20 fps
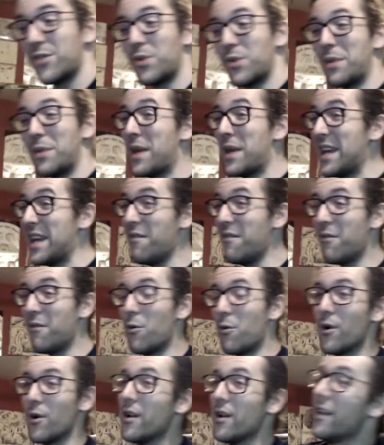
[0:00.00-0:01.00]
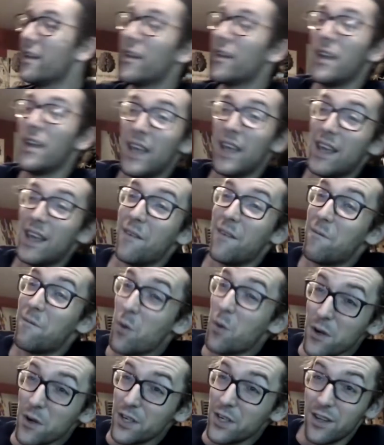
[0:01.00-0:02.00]
I paid for. And
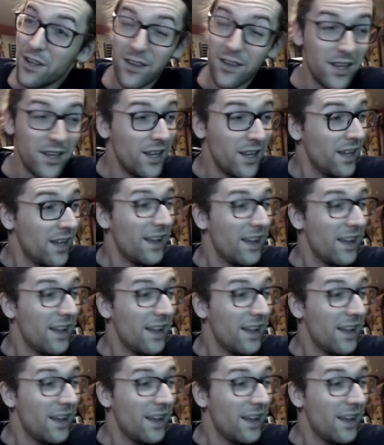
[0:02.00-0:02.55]
unfortunately,